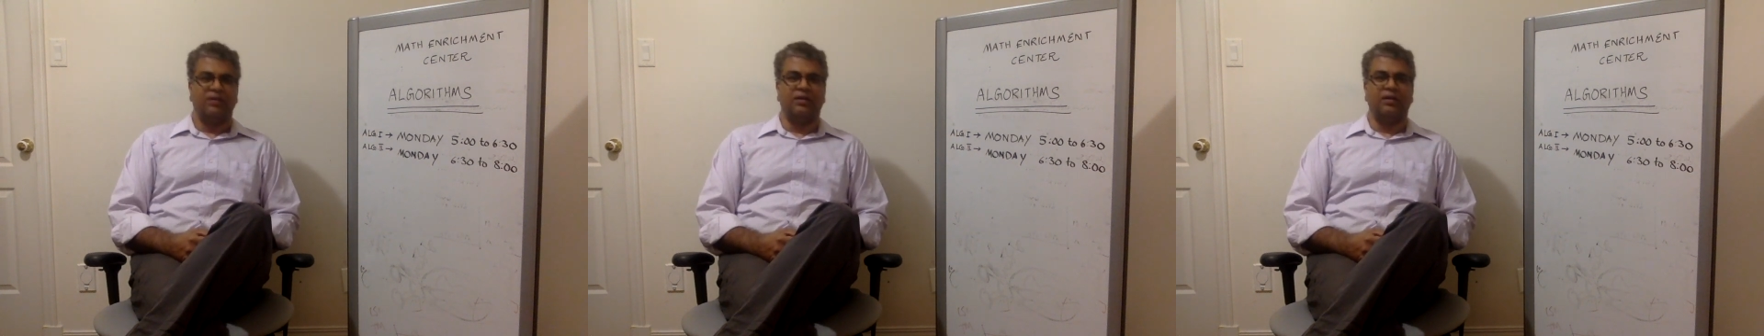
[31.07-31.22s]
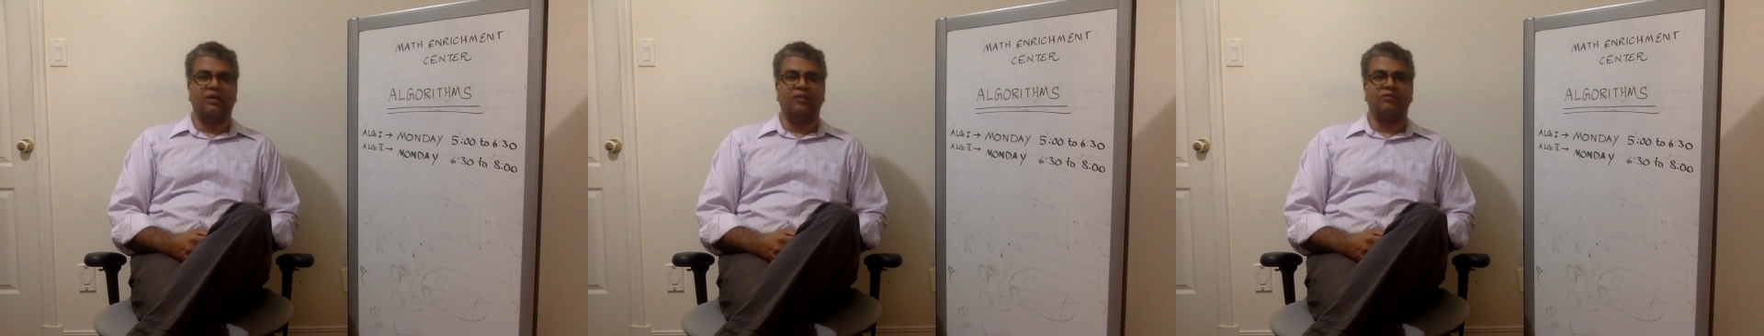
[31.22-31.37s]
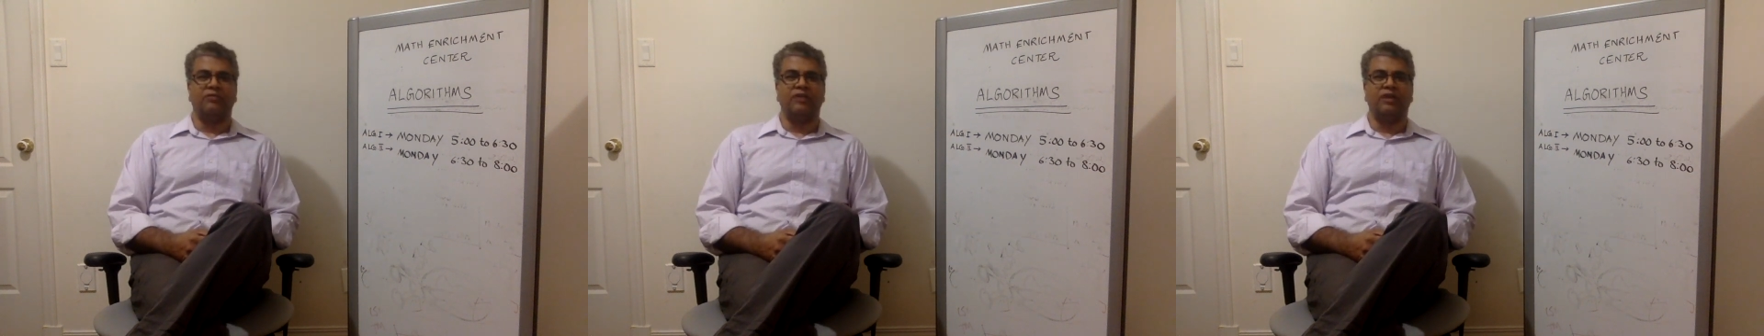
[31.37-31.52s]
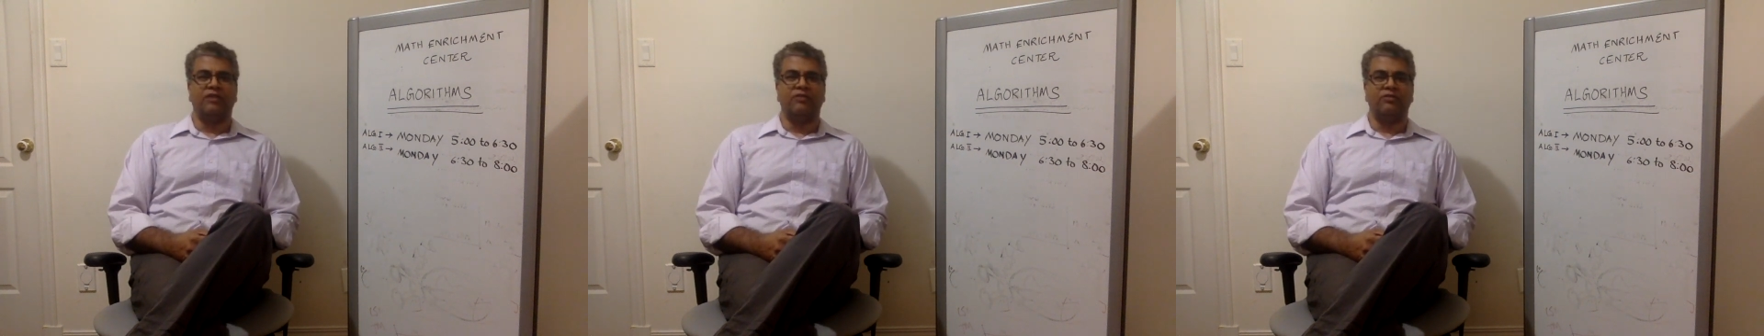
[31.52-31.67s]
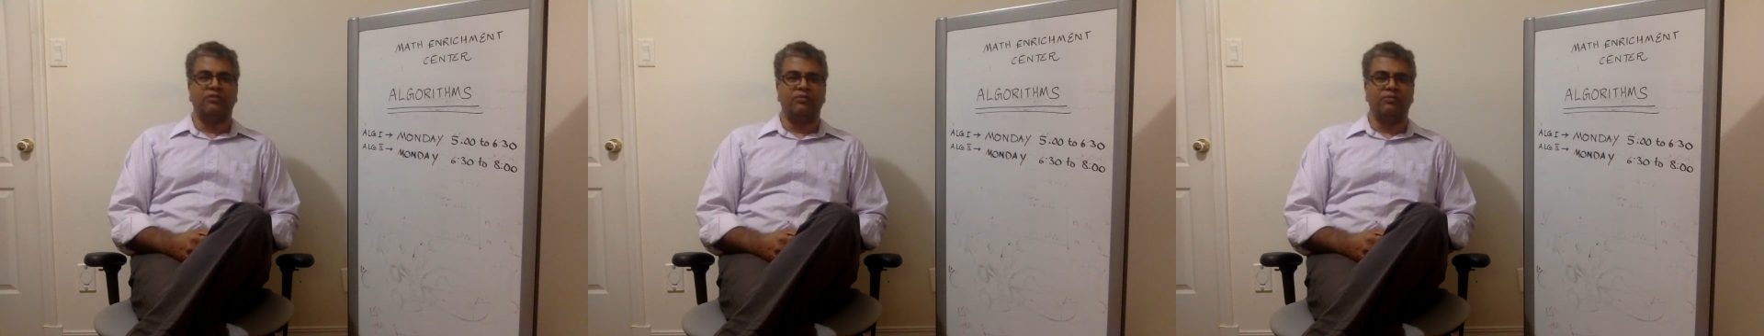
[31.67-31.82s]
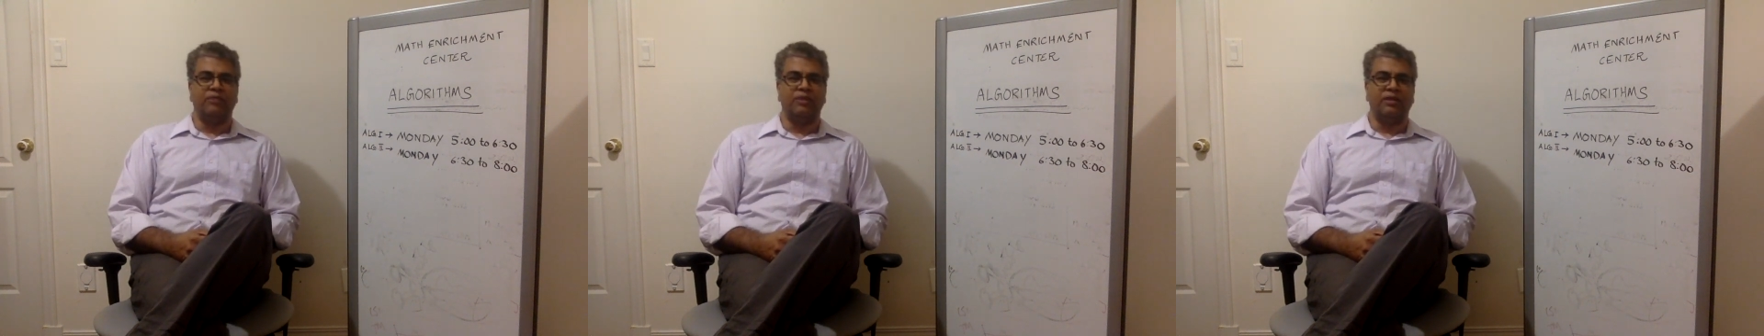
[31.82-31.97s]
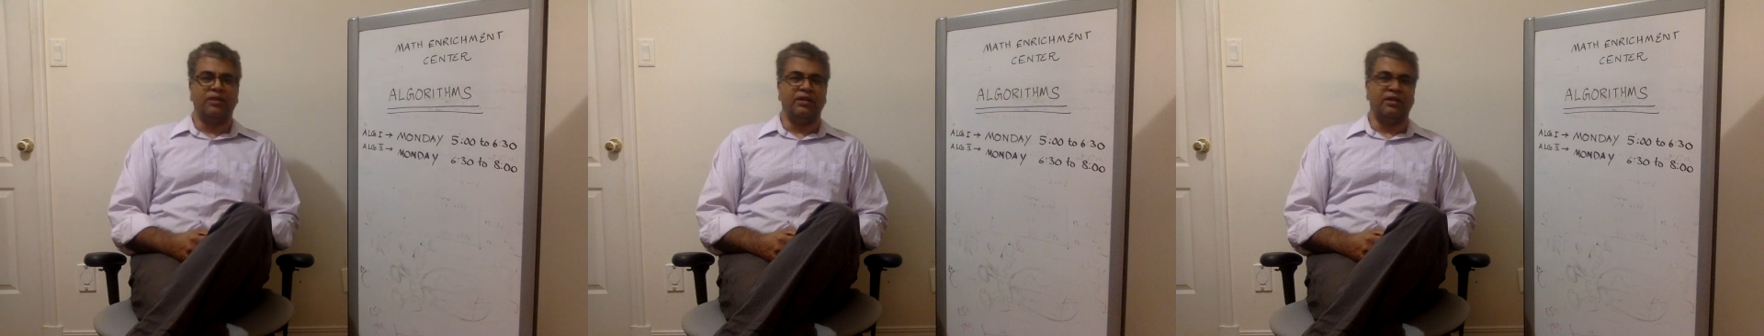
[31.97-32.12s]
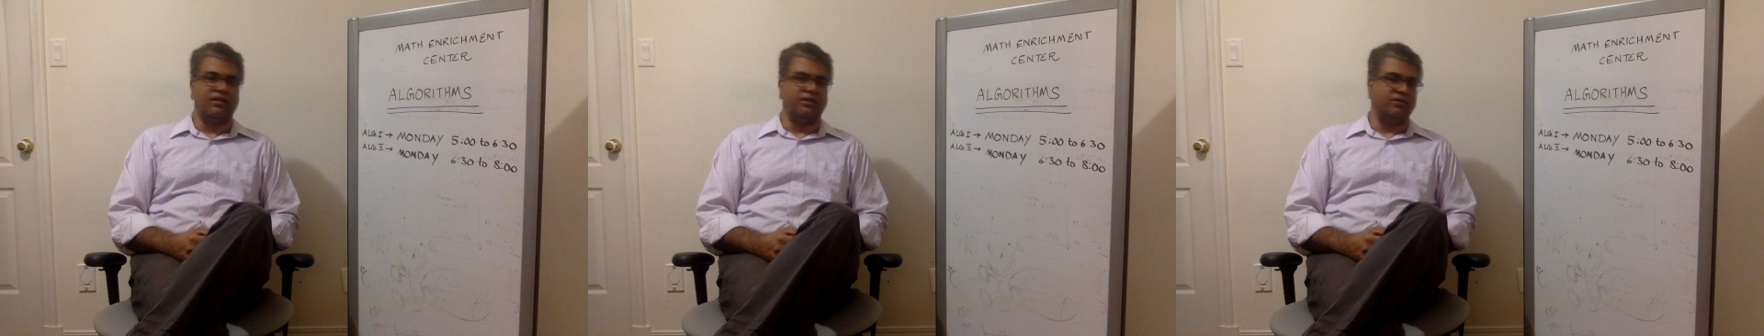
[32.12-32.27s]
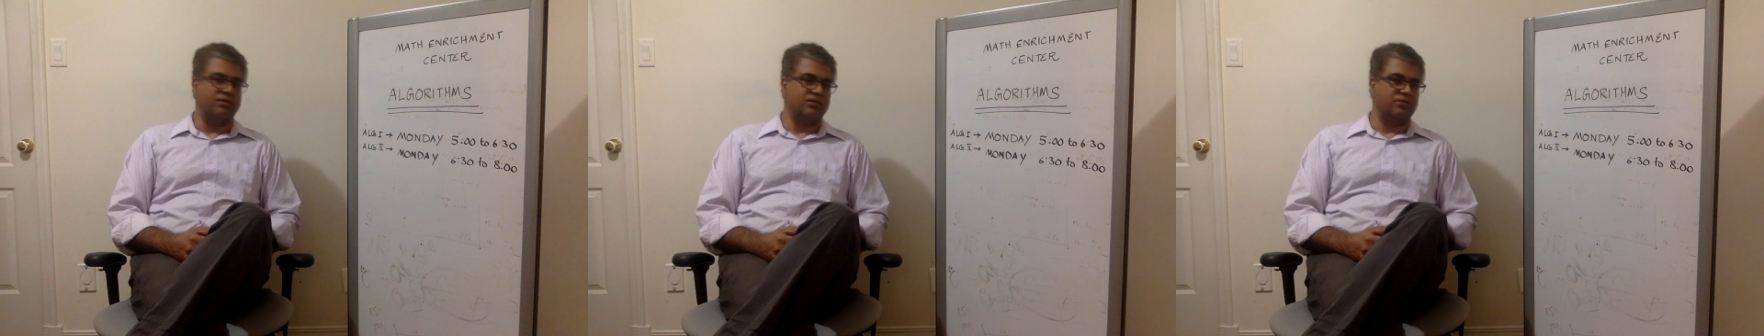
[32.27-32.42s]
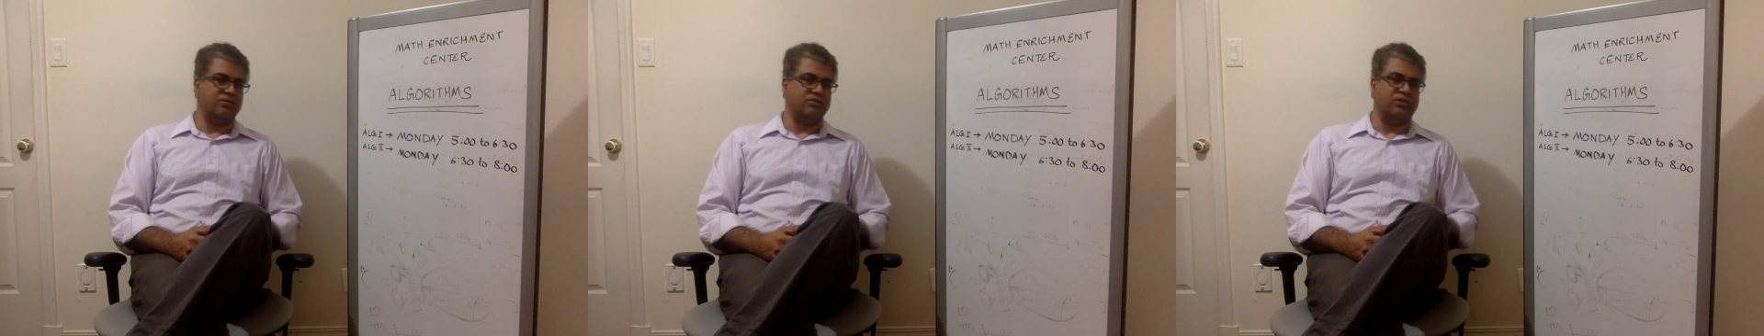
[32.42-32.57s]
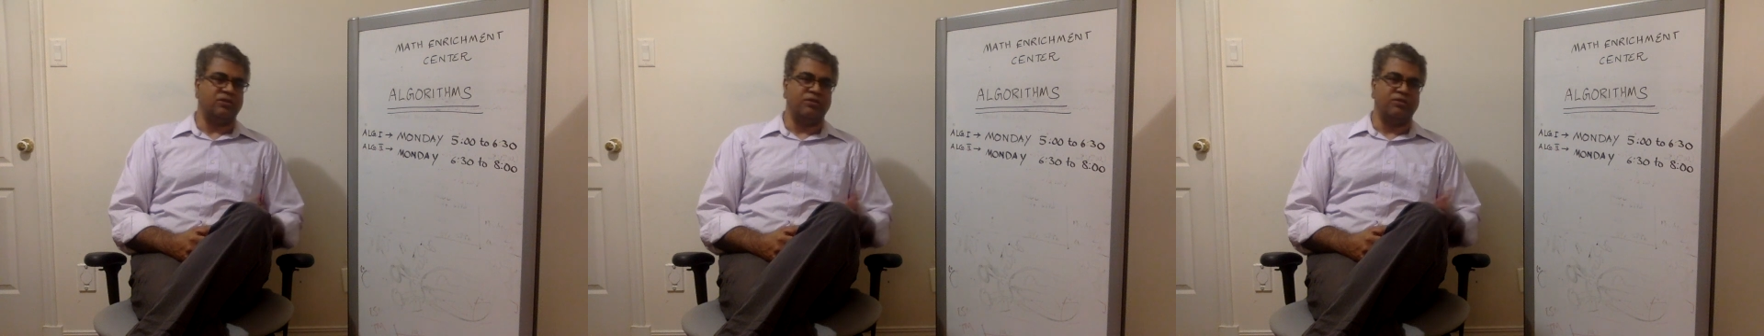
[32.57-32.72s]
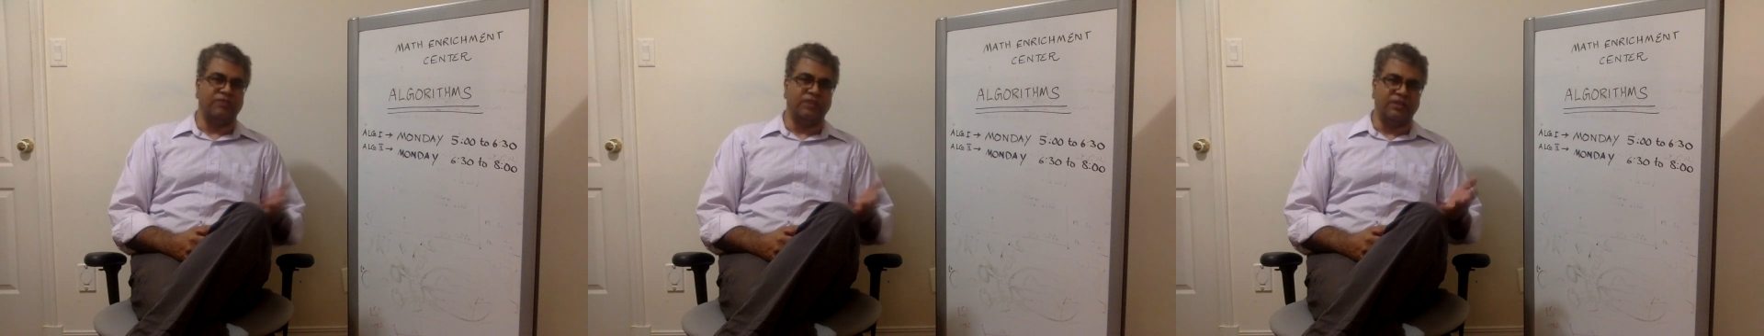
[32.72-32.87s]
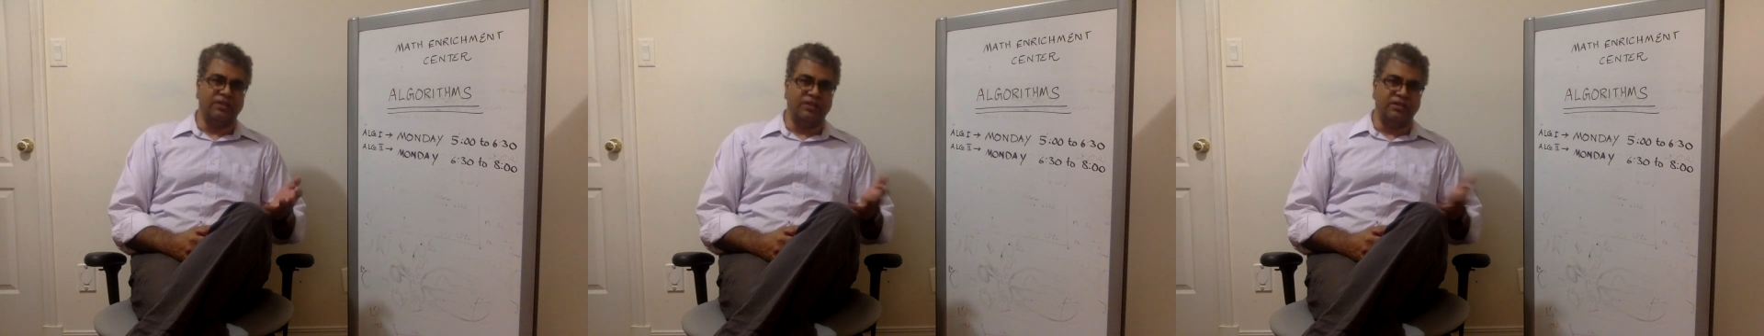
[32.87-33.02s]
now that would be like
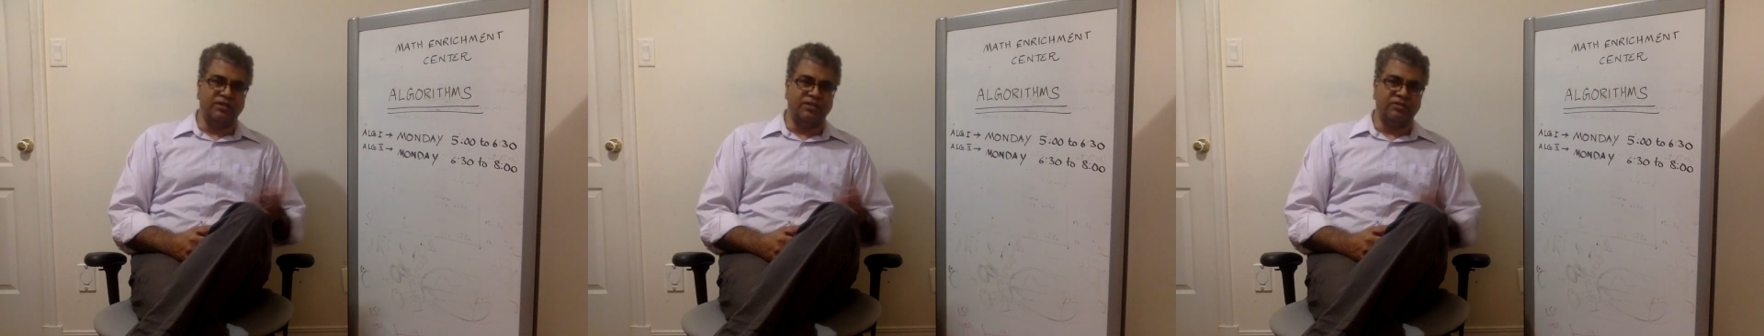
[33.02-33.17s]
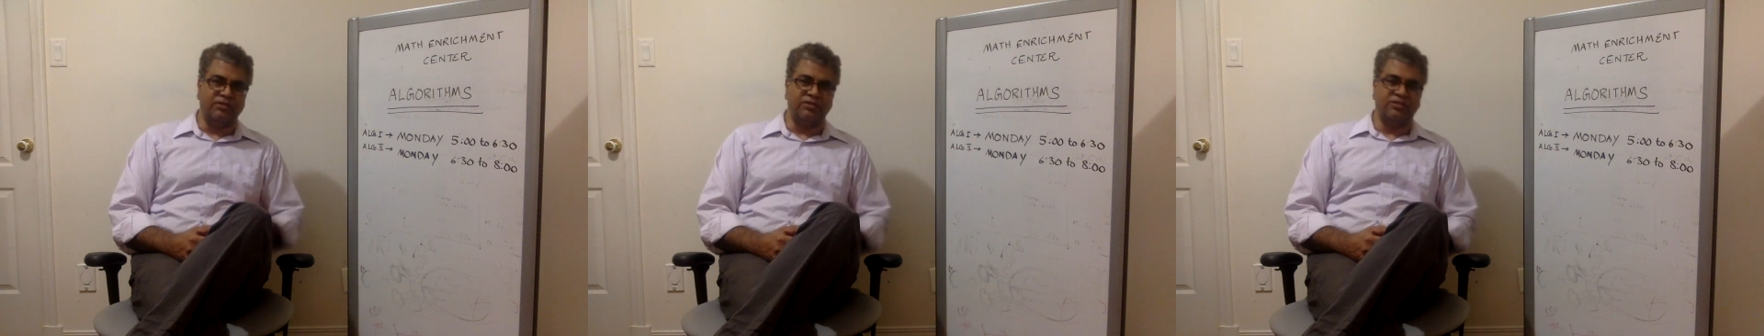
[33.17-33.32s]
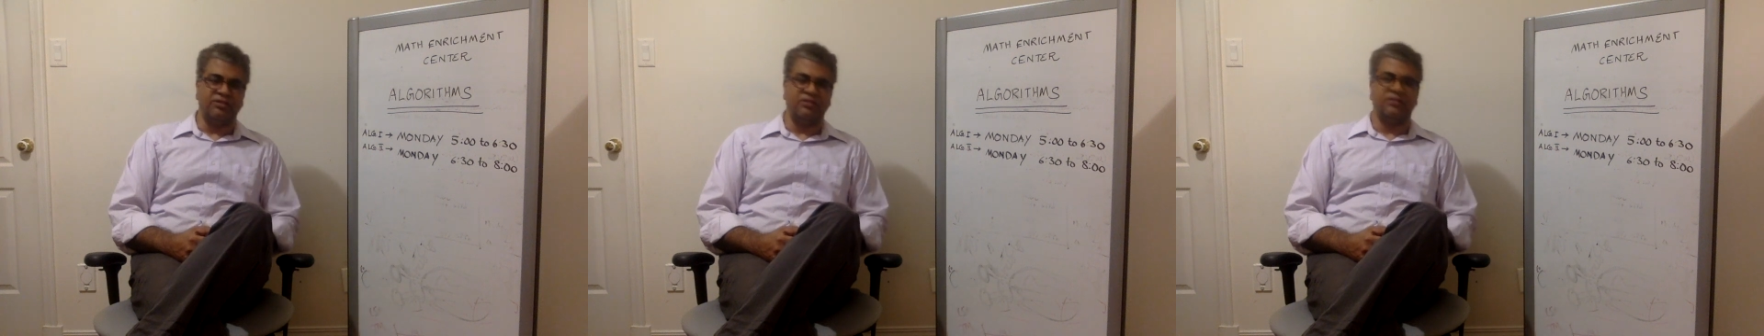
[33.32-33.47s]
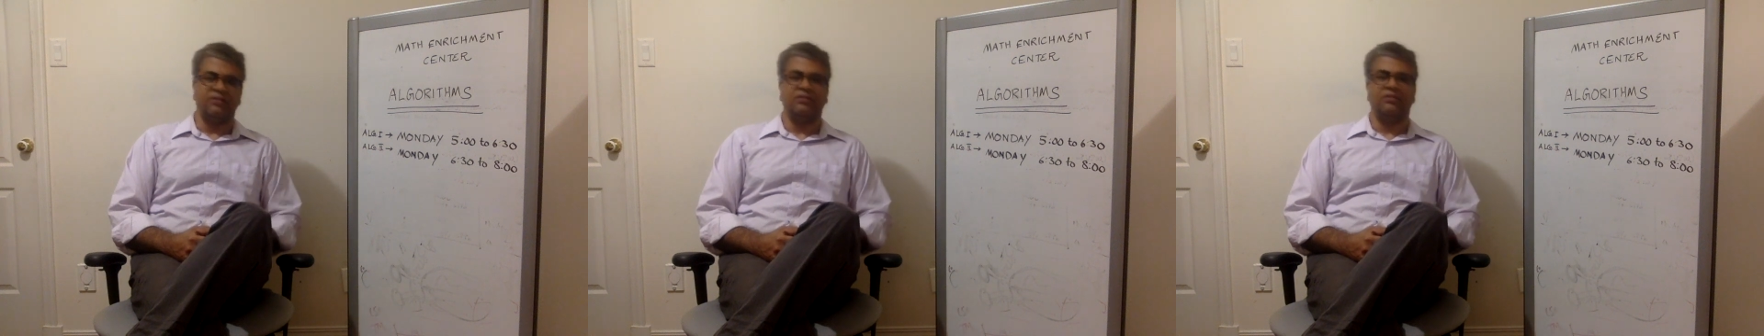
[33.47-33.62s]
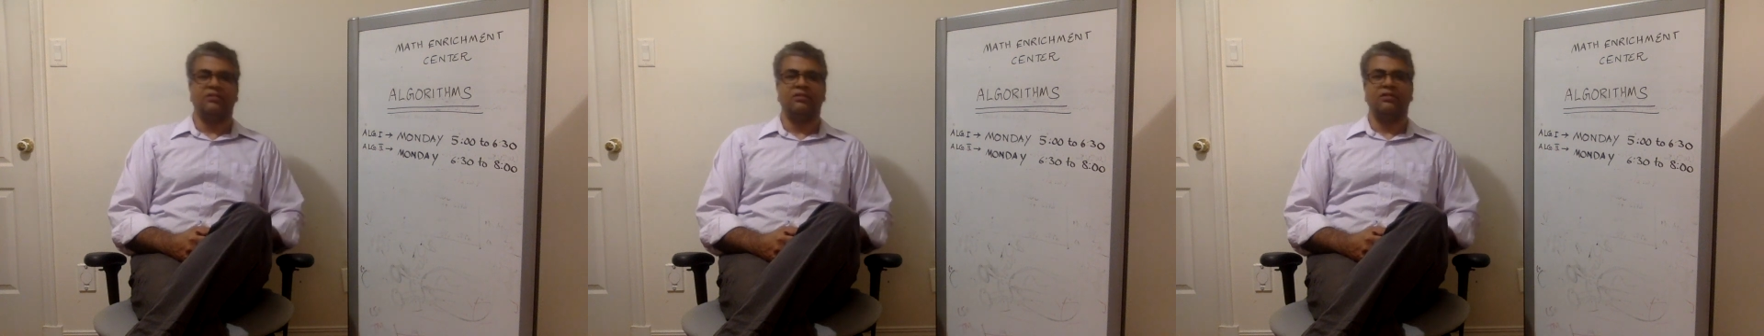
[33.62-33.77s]
solving an equation